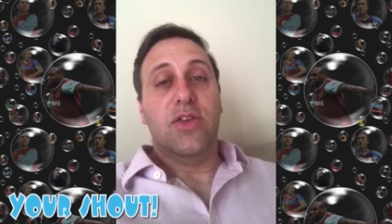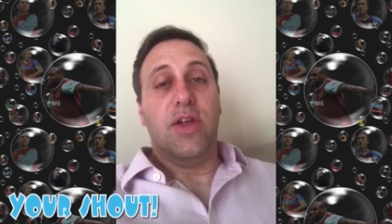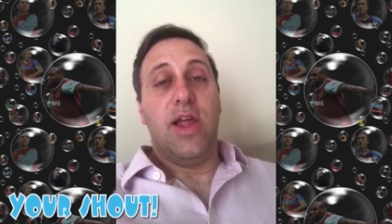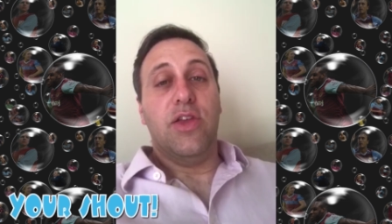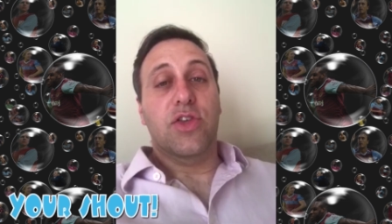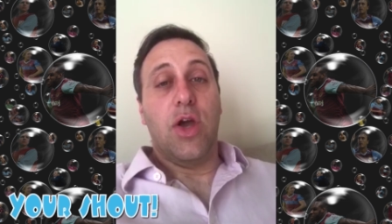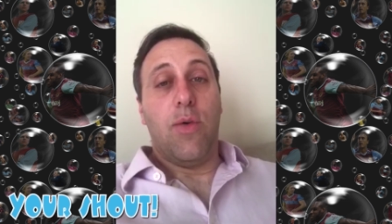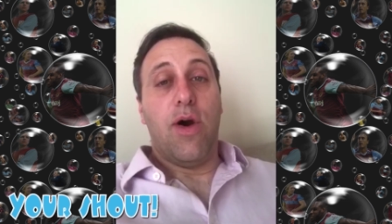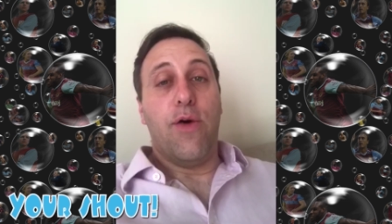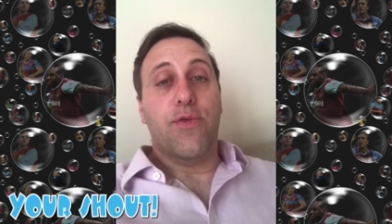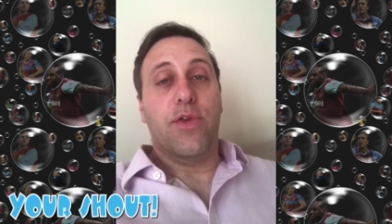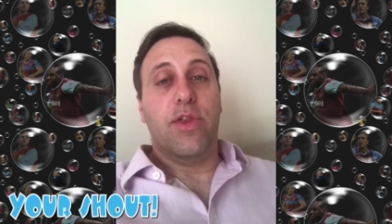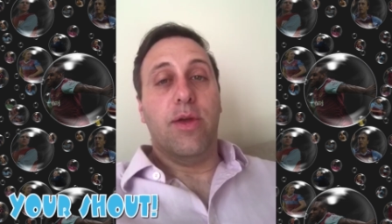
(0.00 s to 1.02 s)
So let's
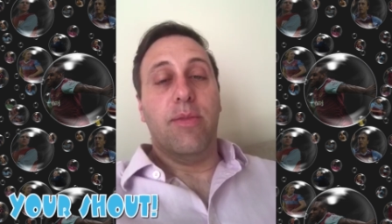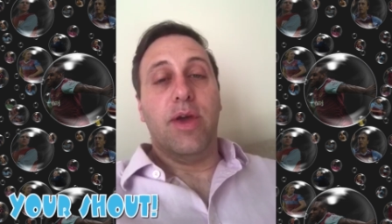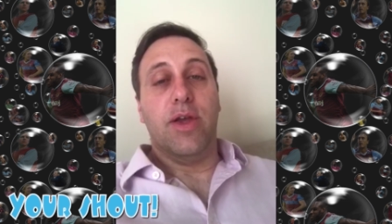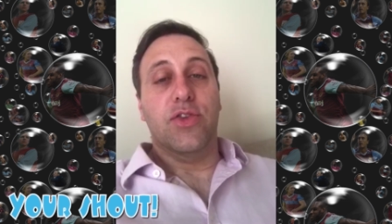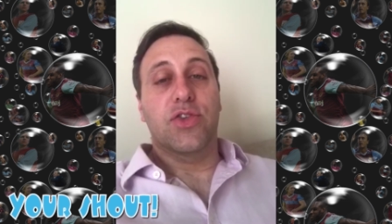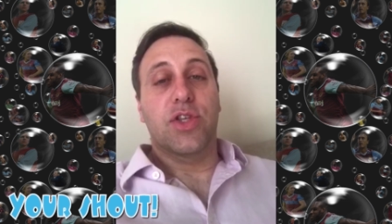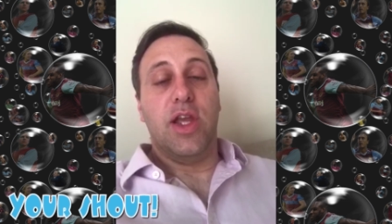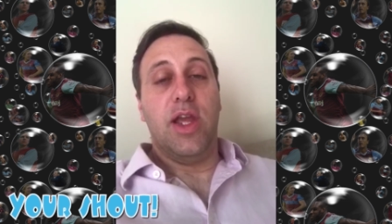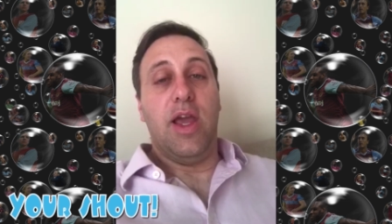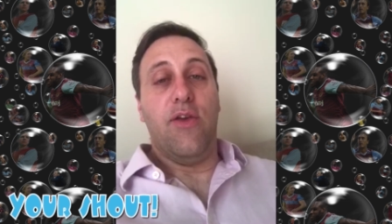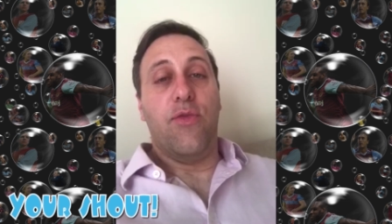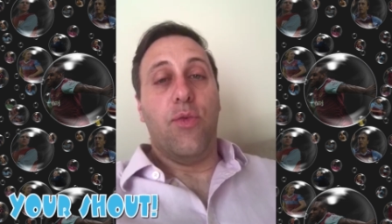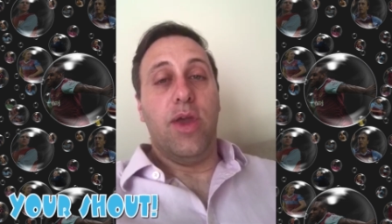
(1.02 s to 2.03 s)
go after them and
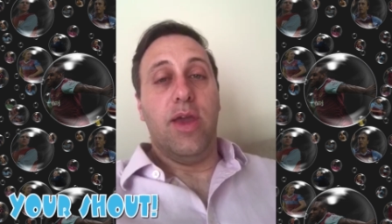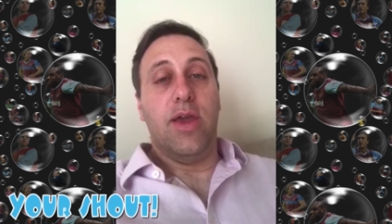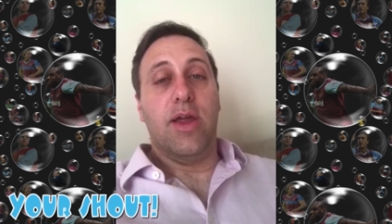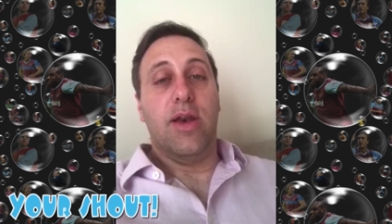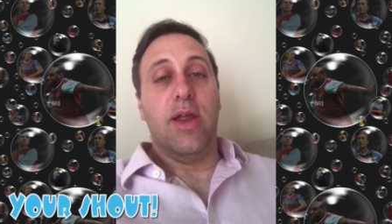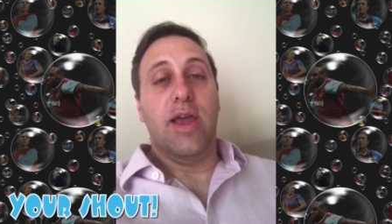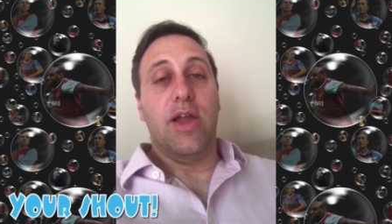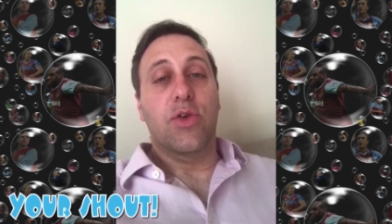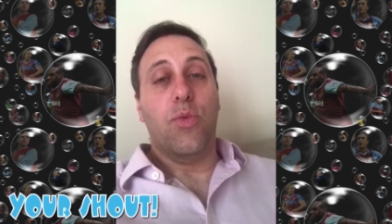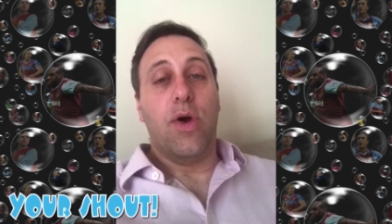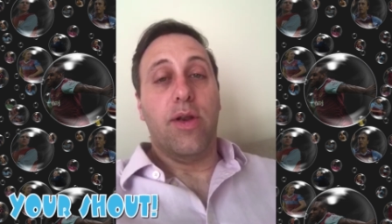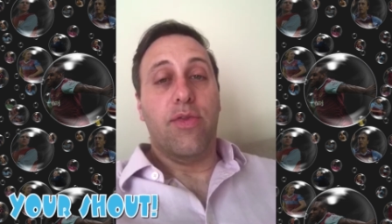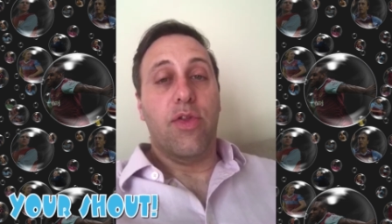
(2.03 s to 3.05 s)
see if we can
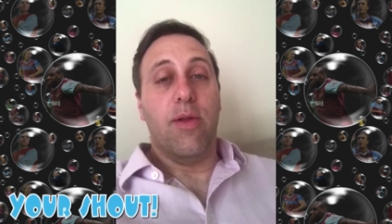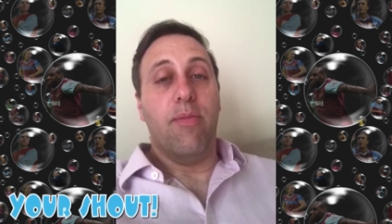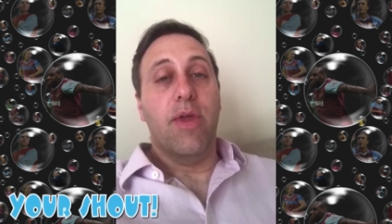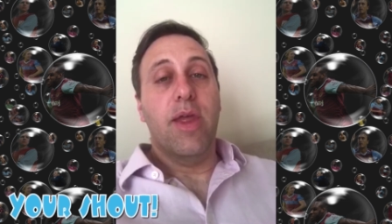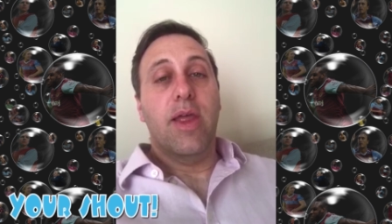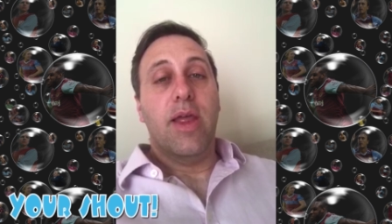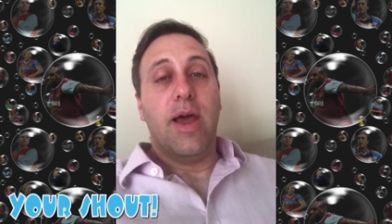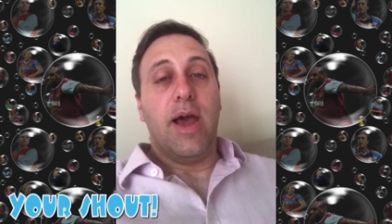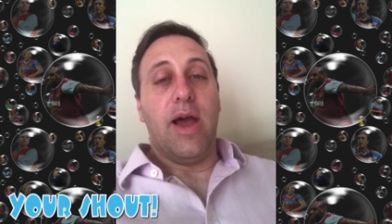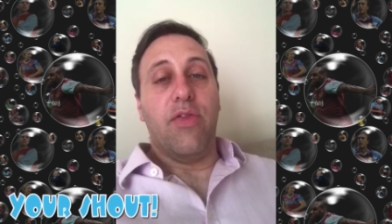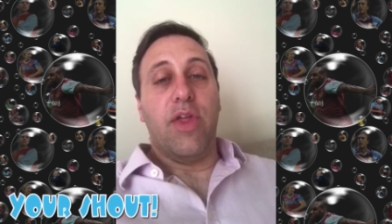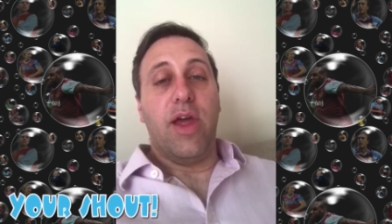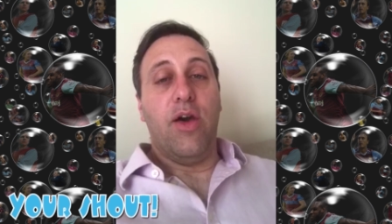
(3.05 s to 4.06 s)
get one of them
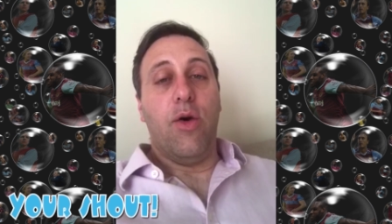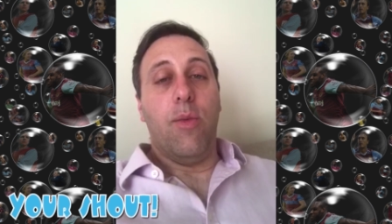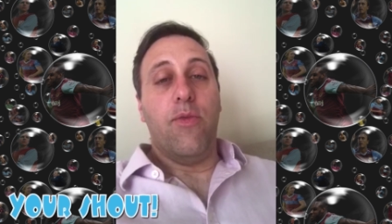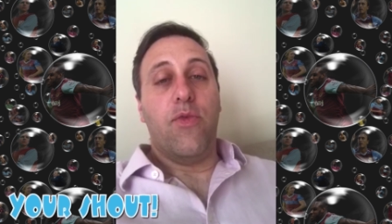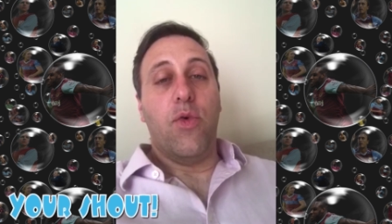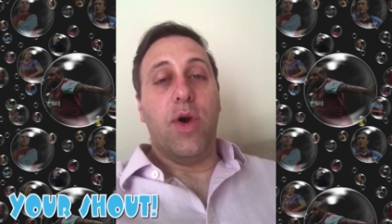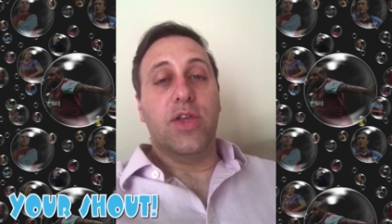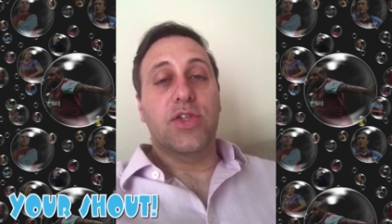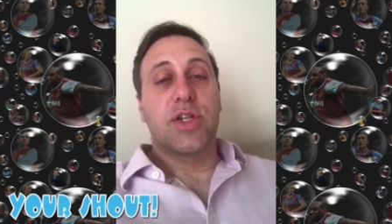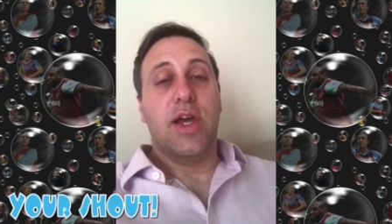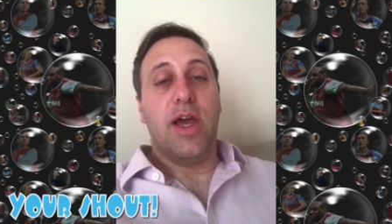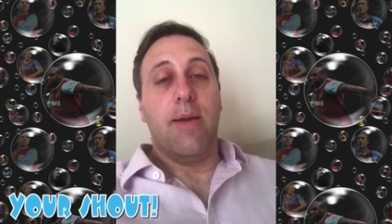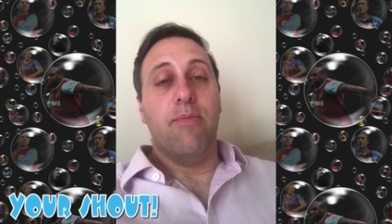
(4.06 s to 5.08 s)
at the helm for
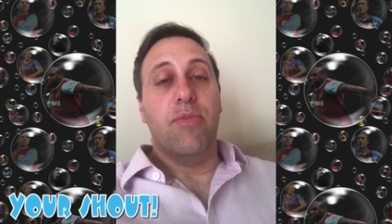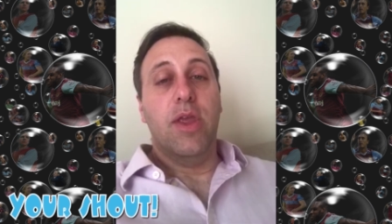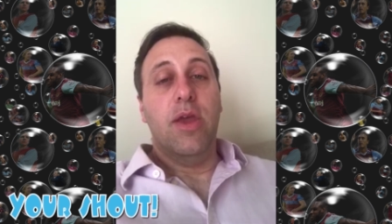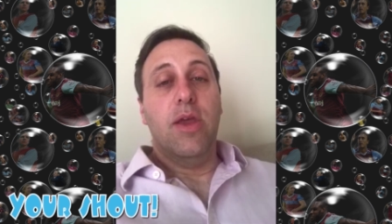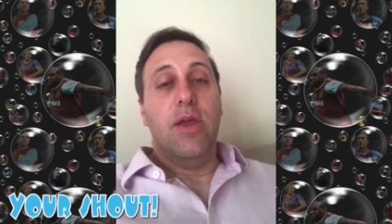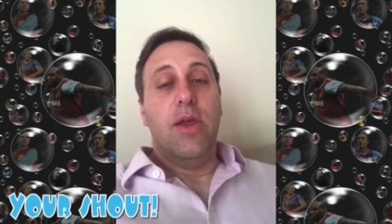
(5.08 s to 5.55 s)
West Ham.